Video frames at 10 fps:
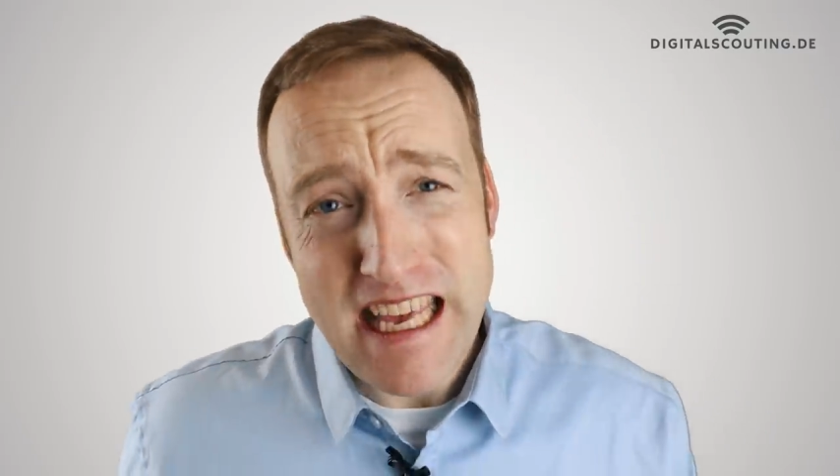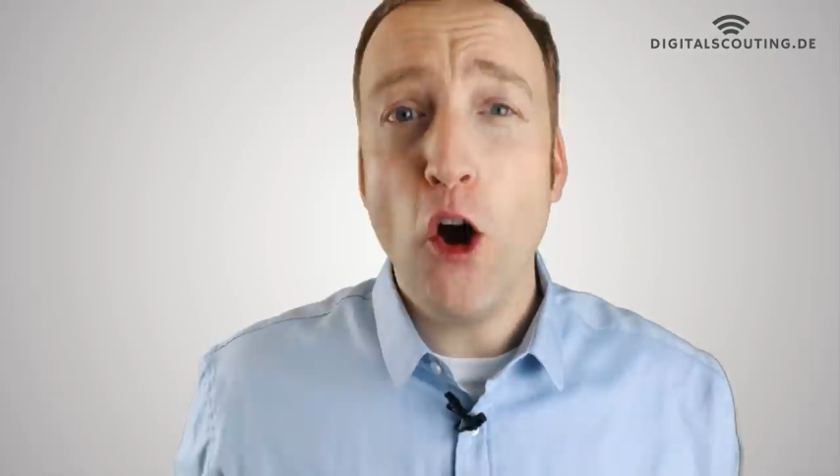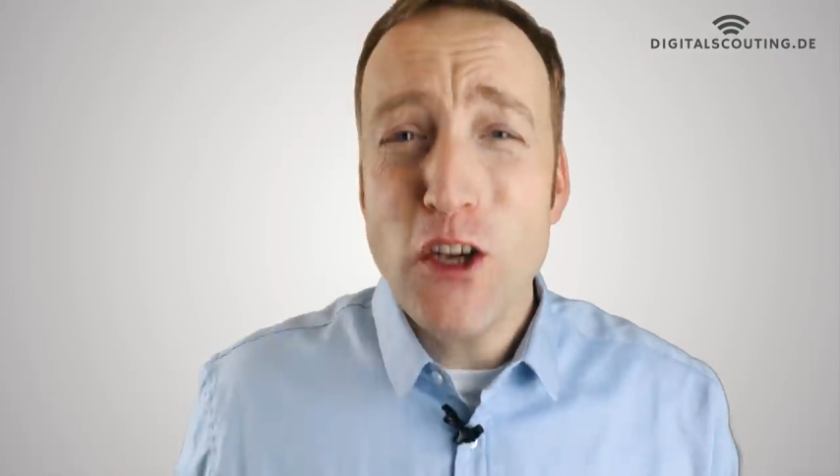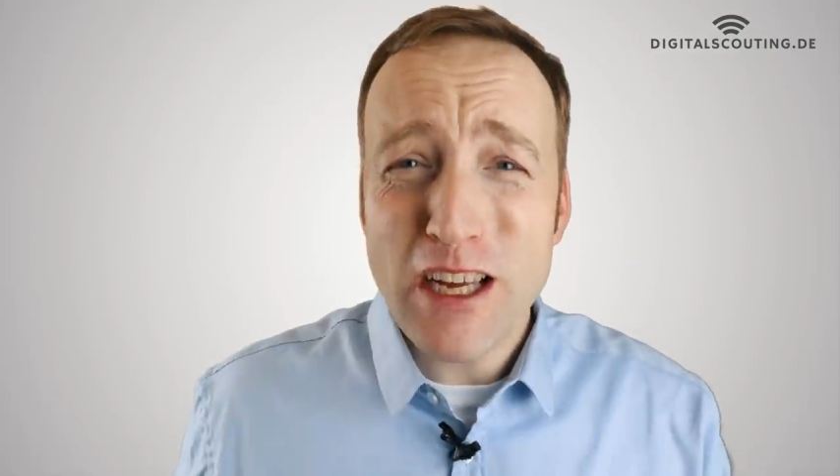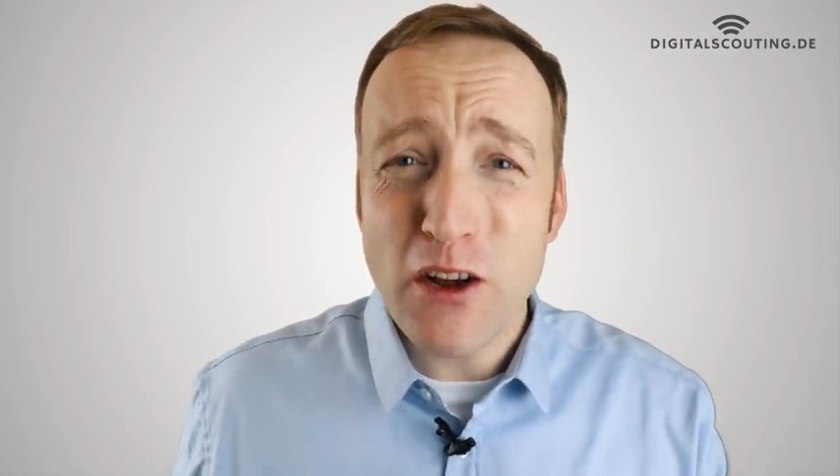
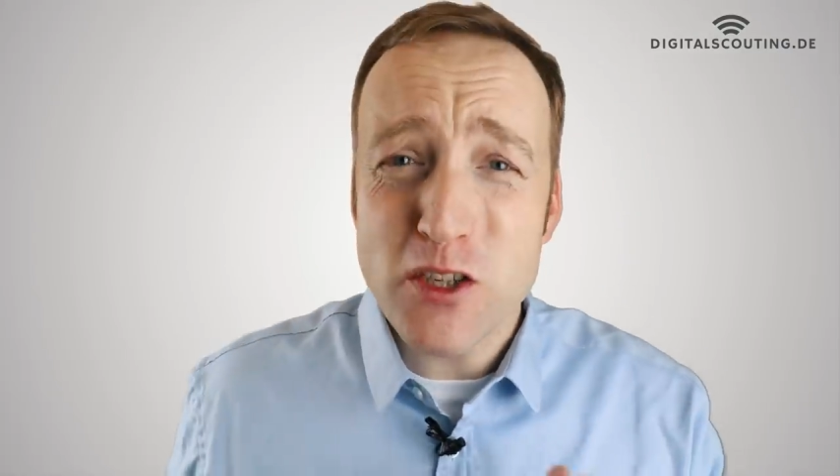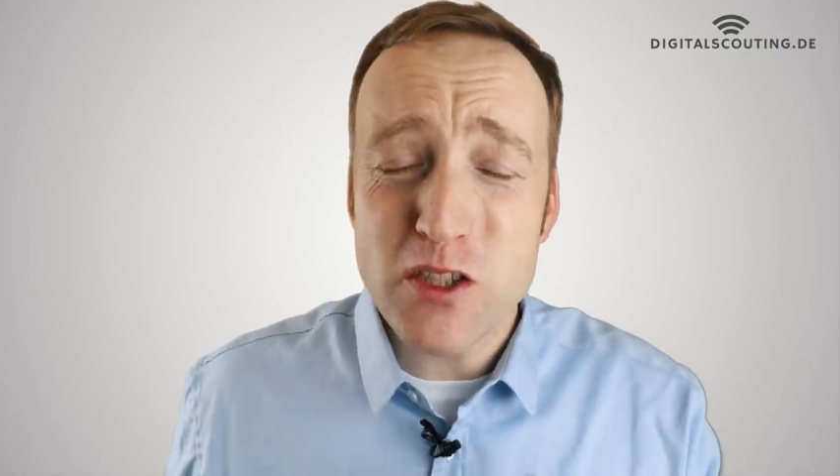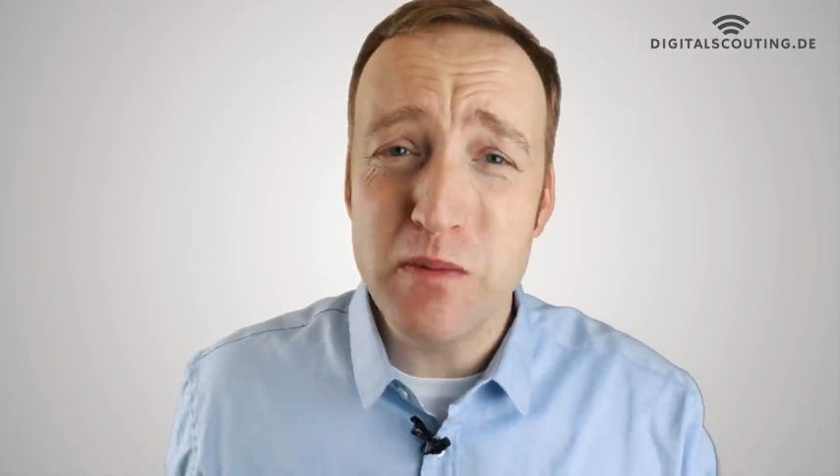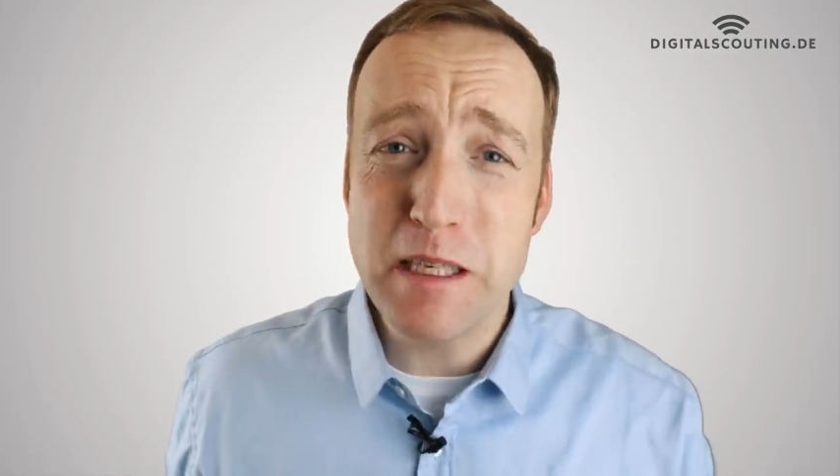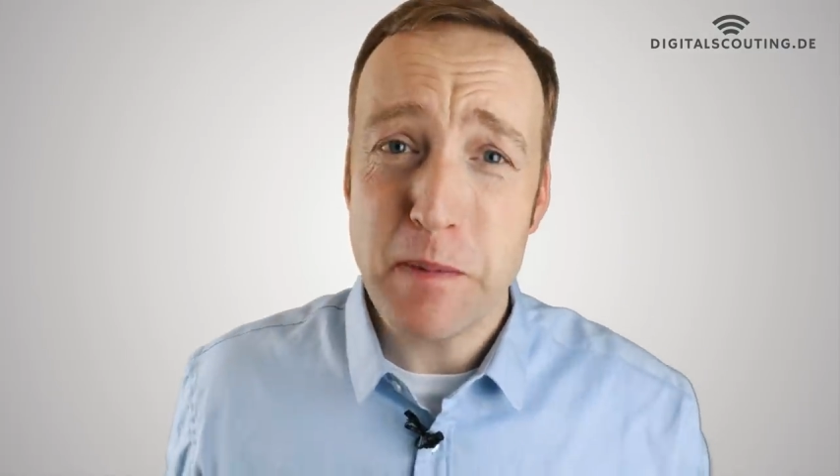or you can
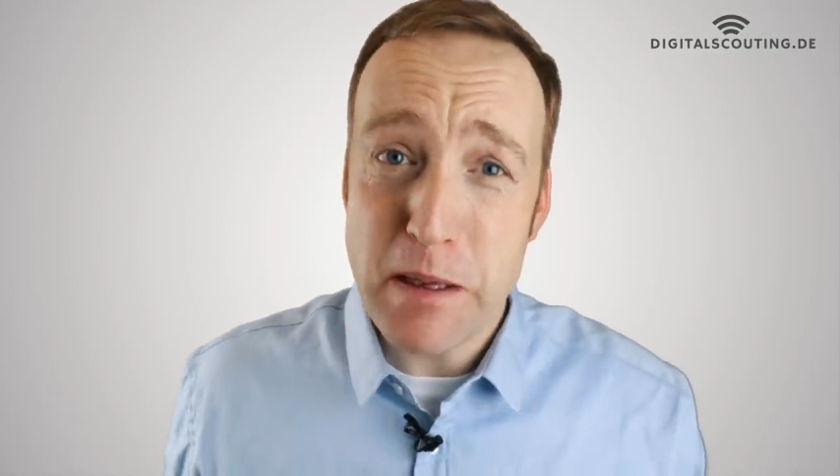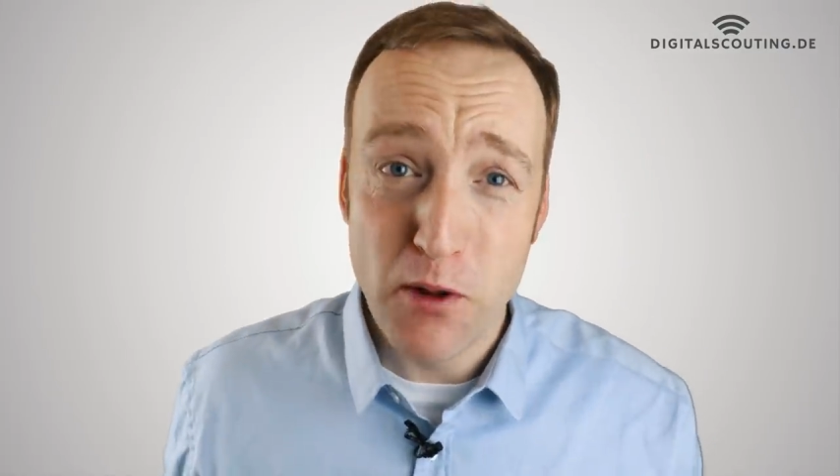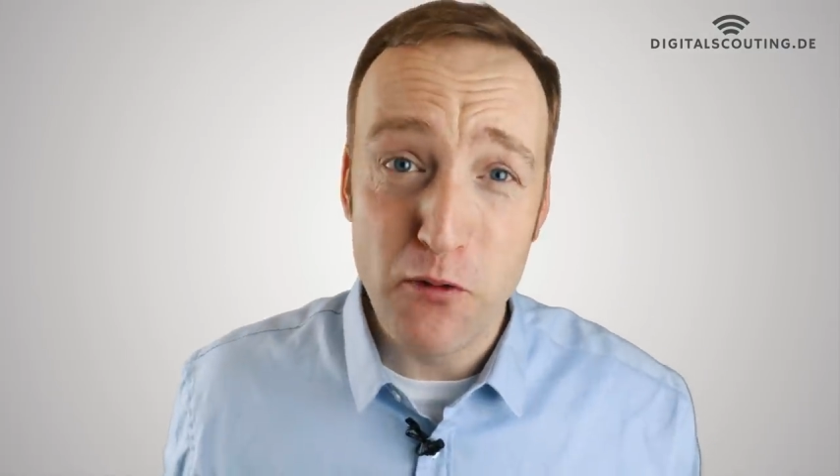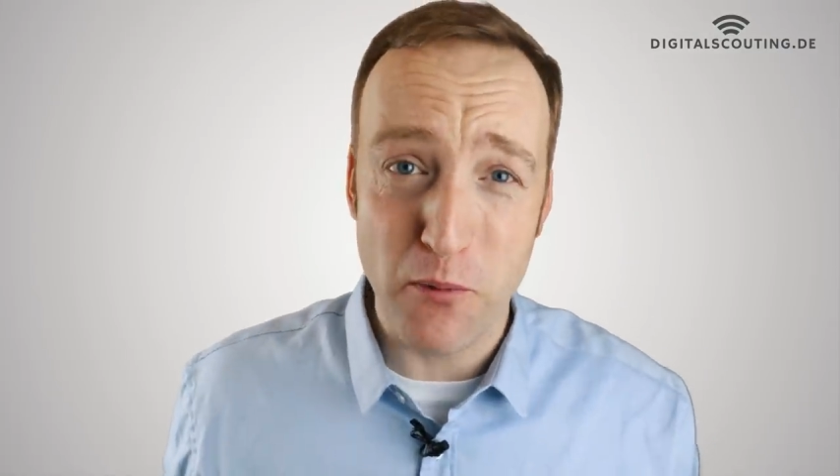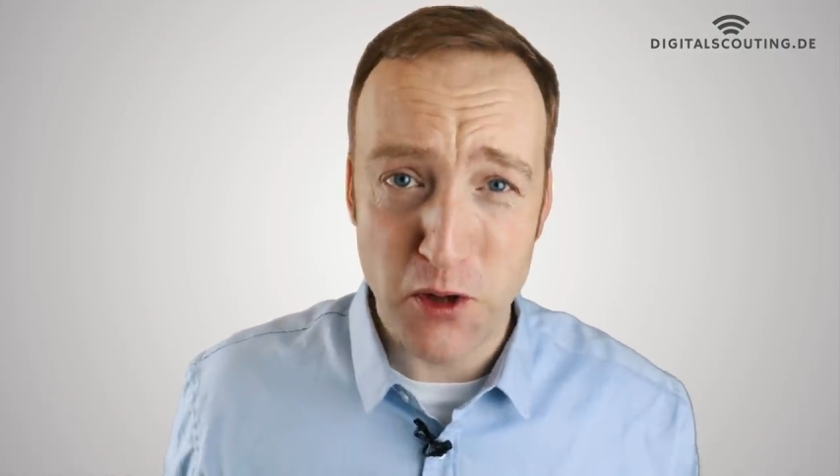also meet
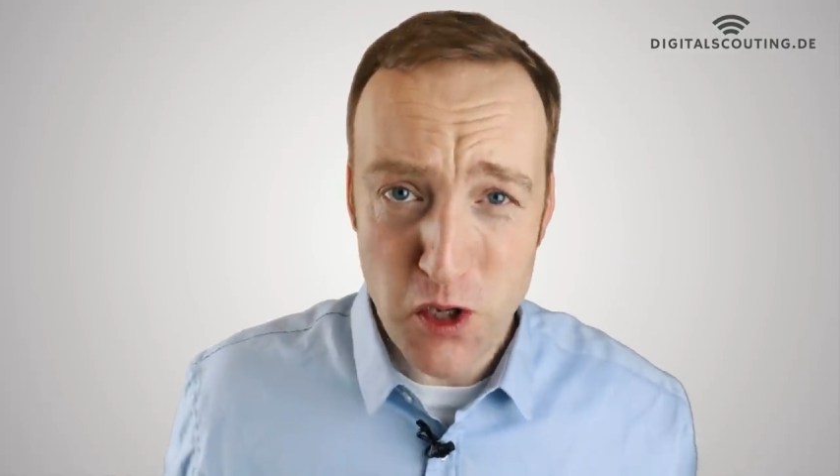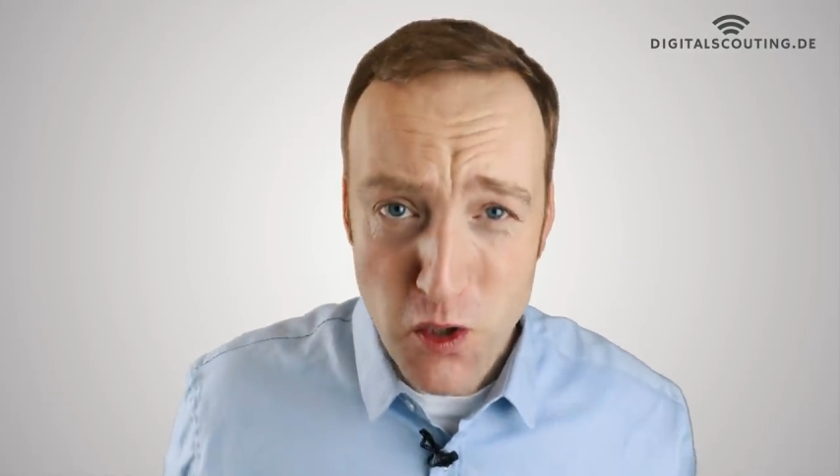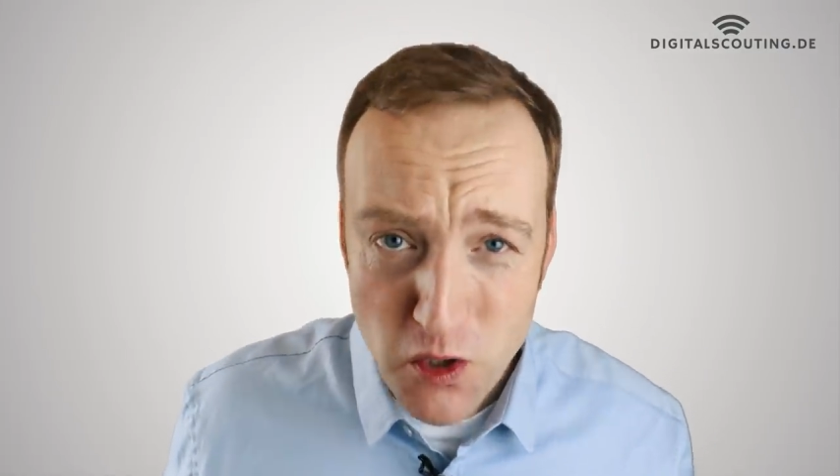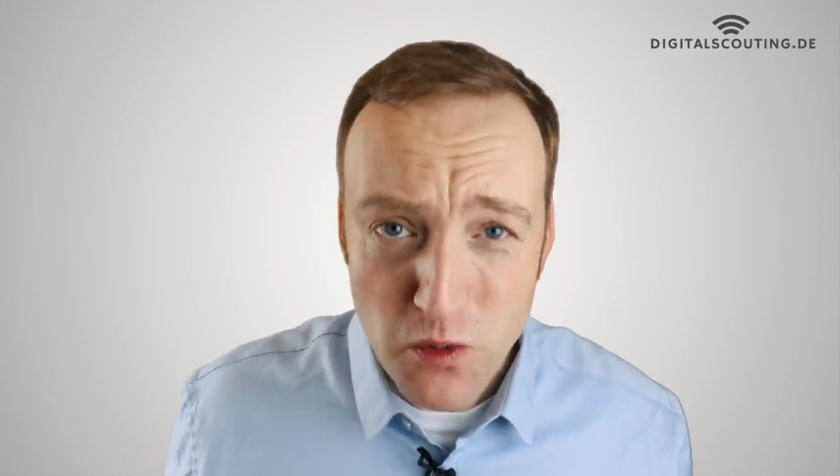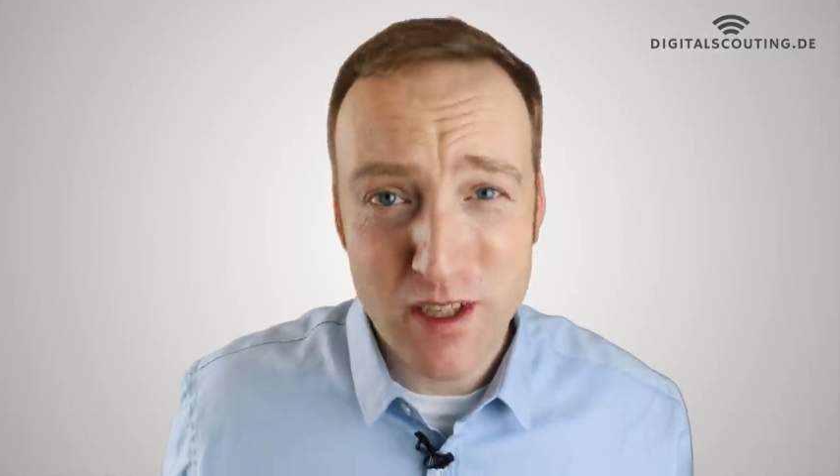people from the
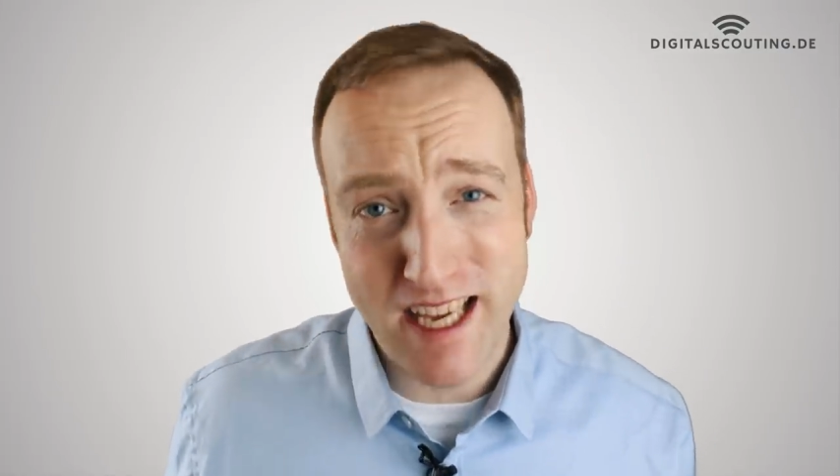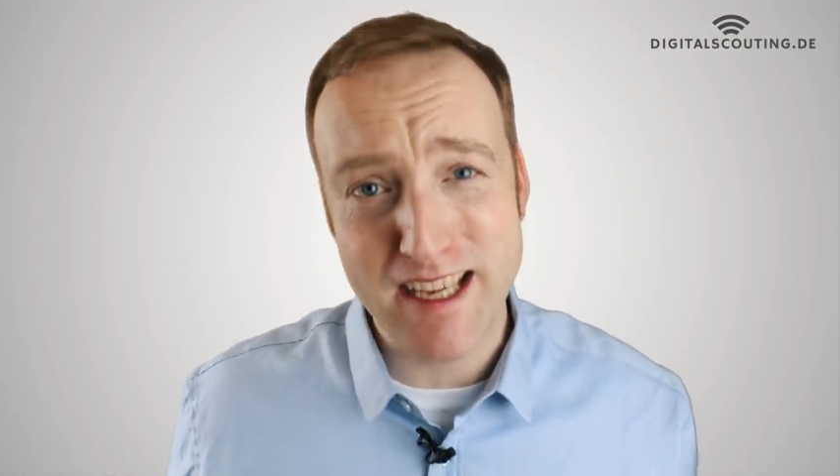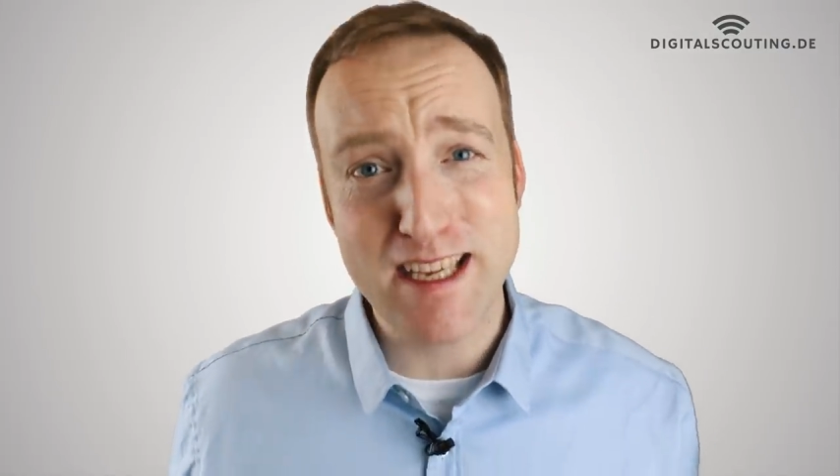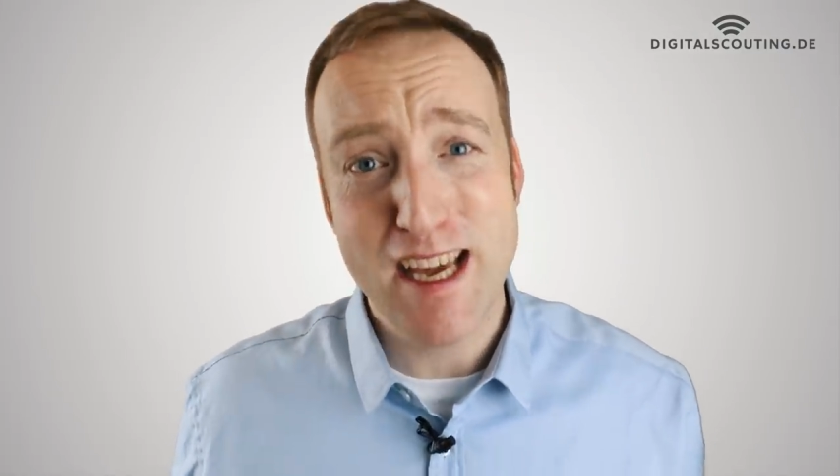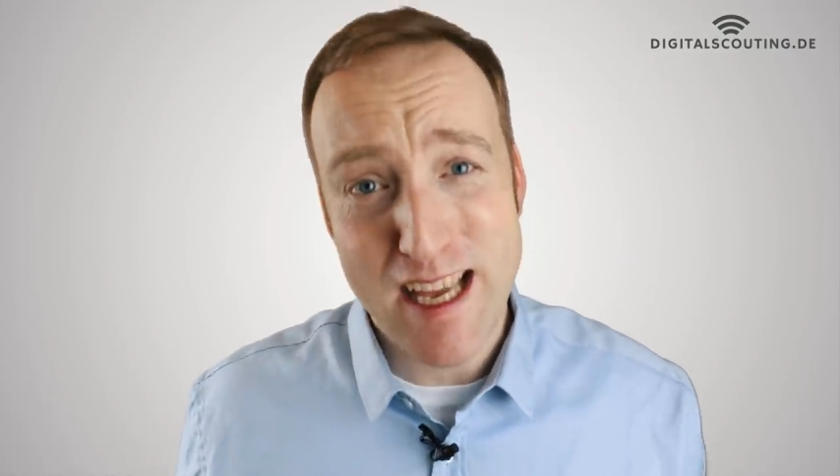UK